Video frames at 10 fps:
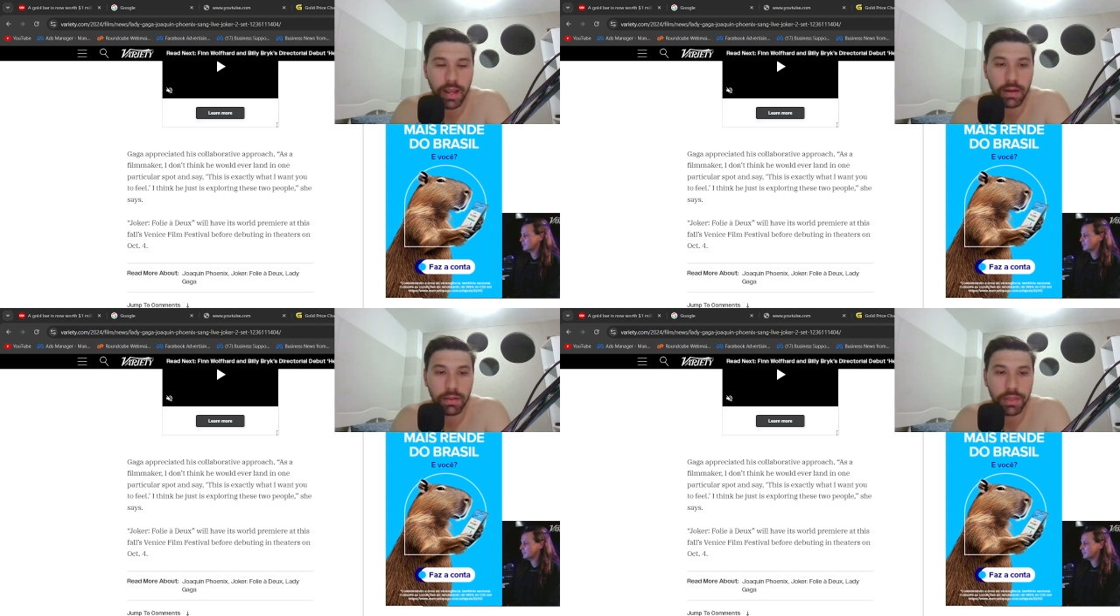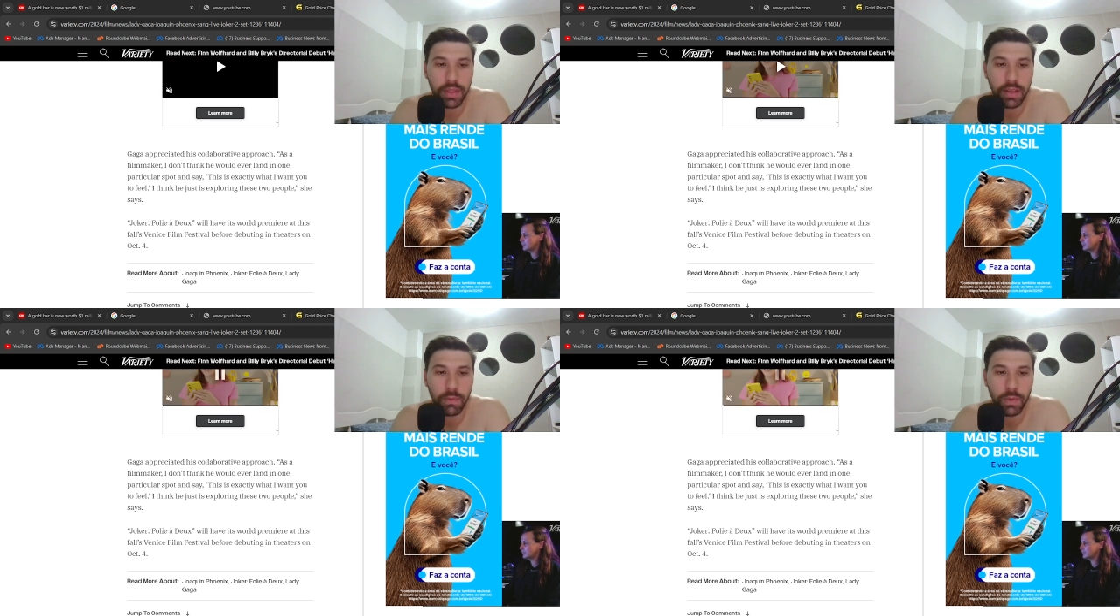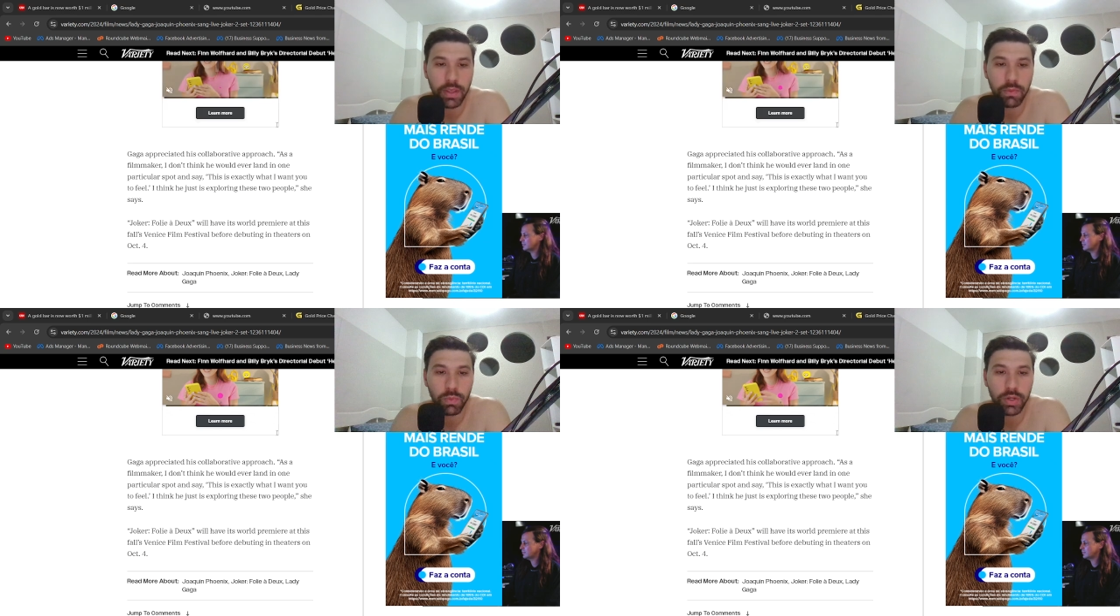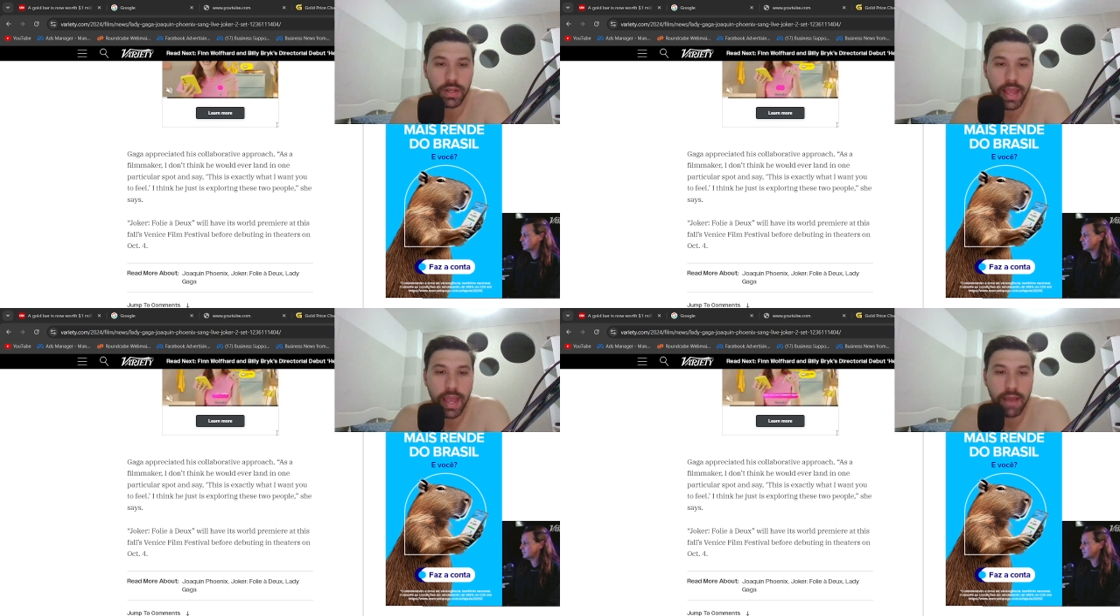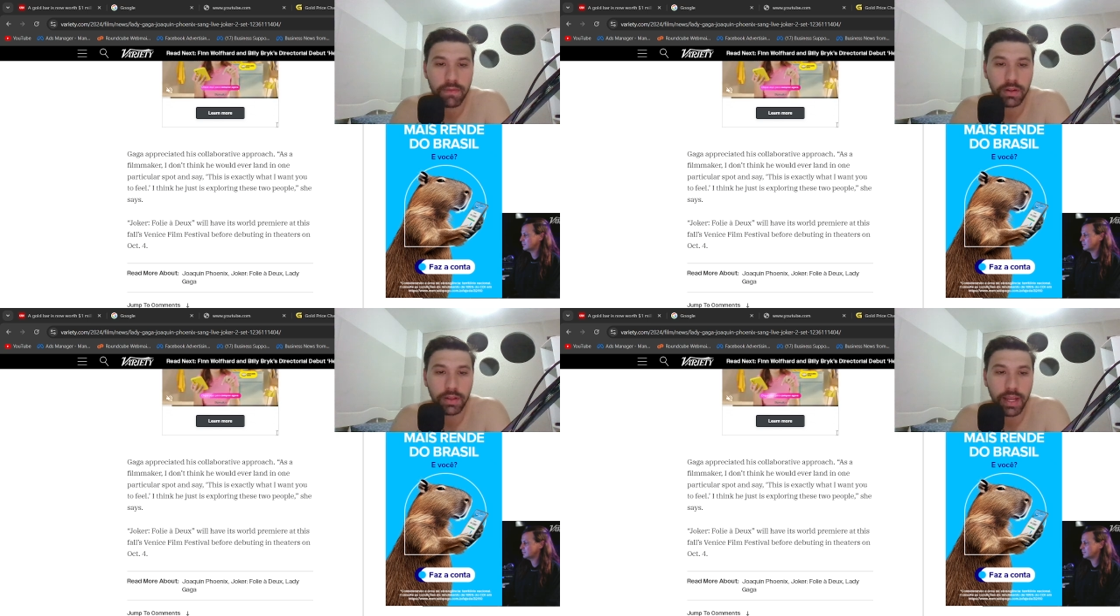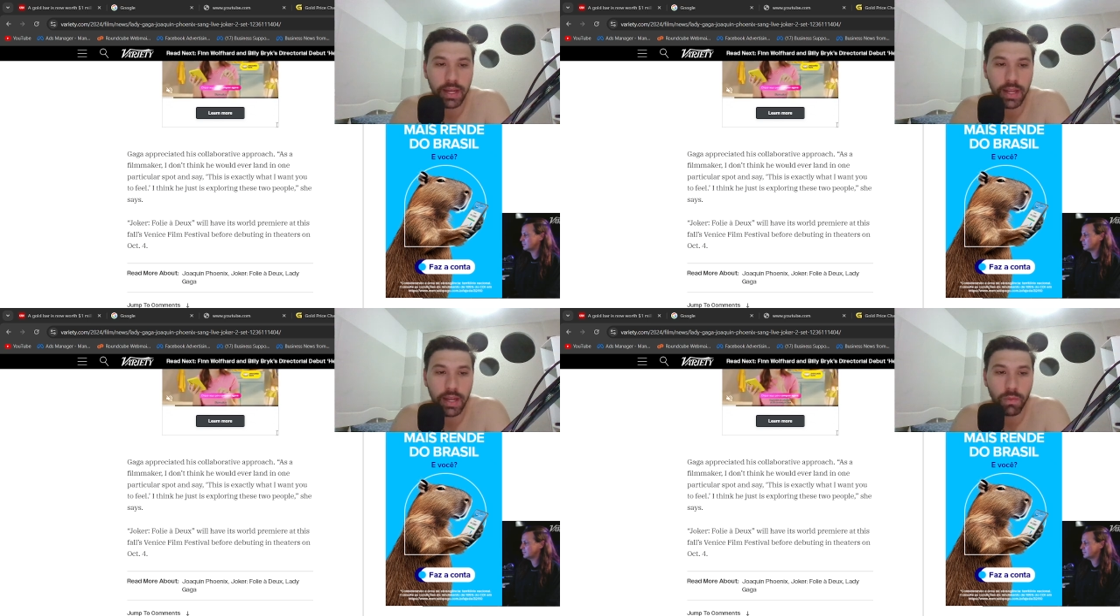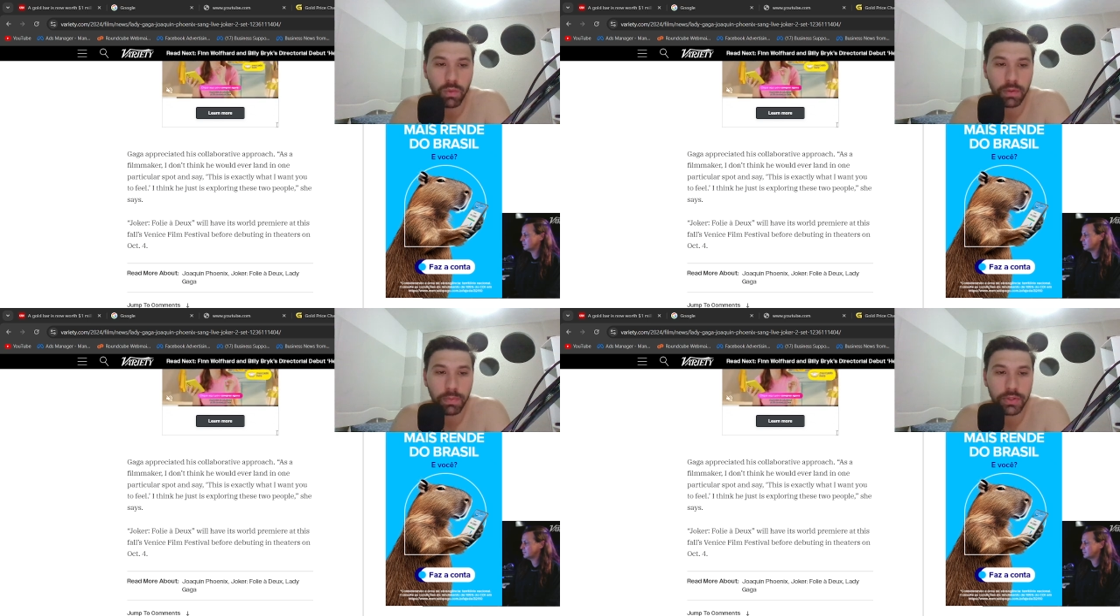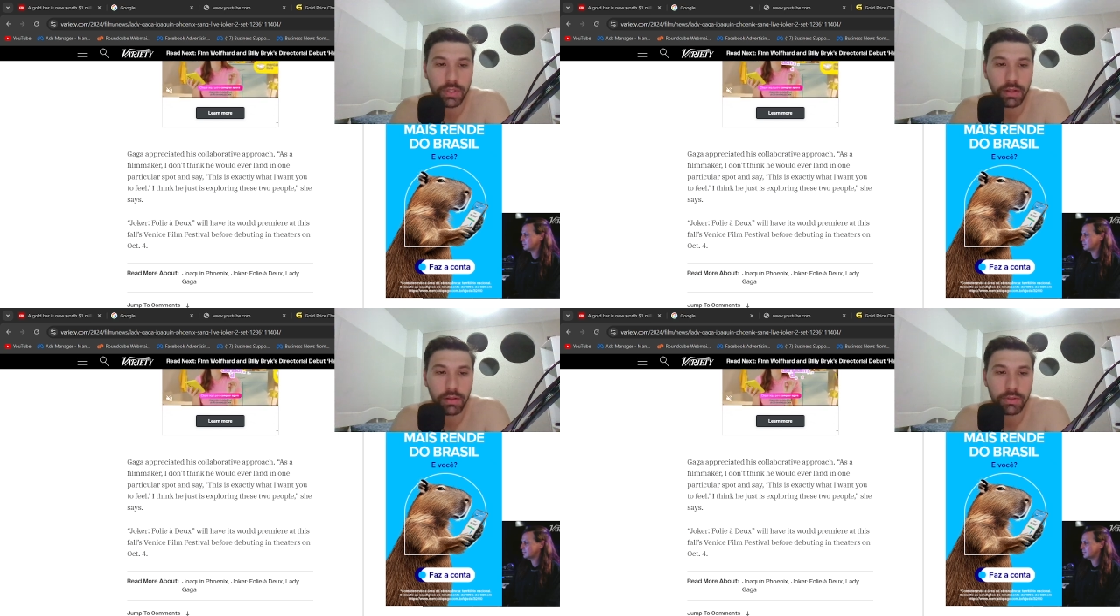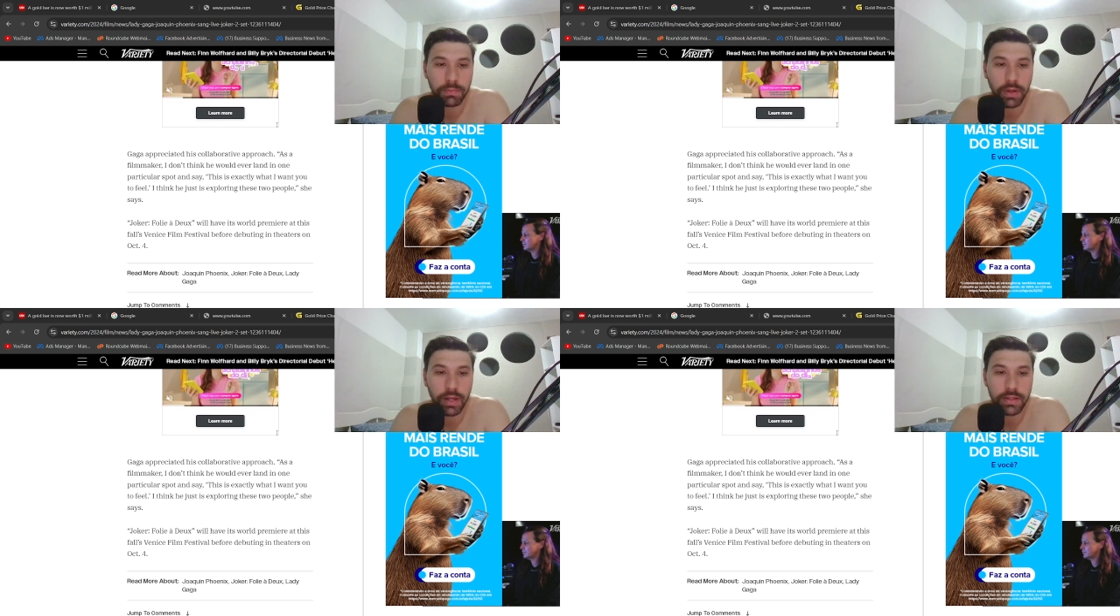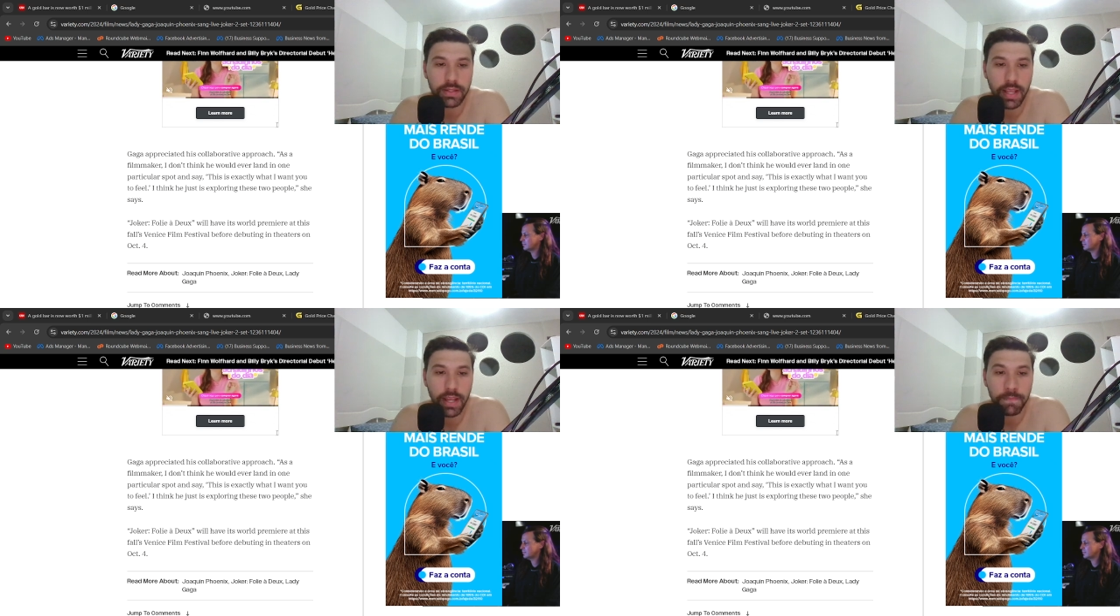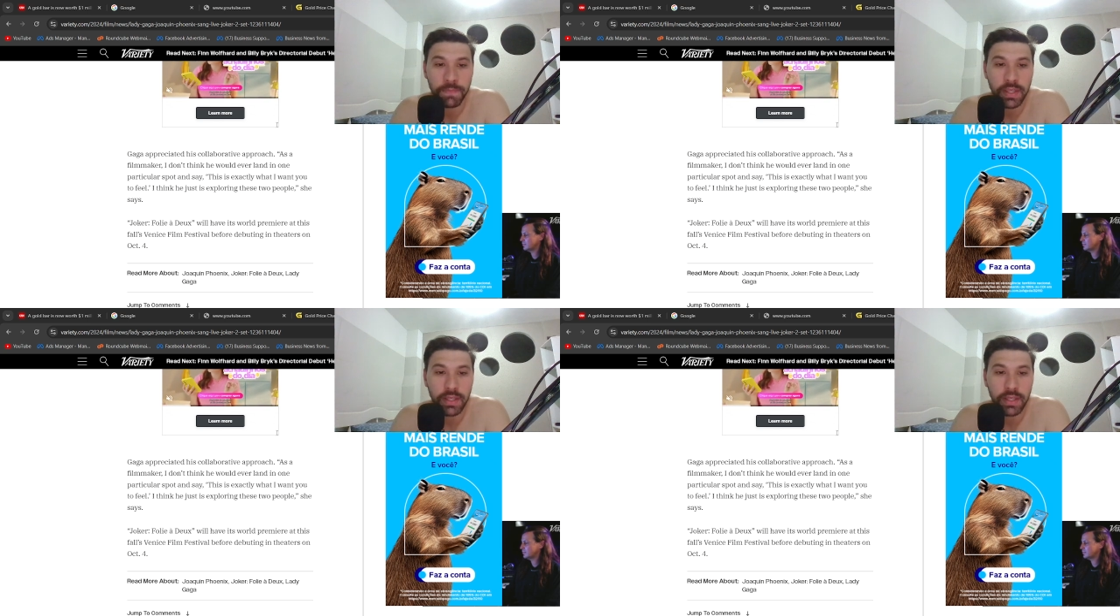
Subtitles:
I don't think we would ever land in one particular spot and say,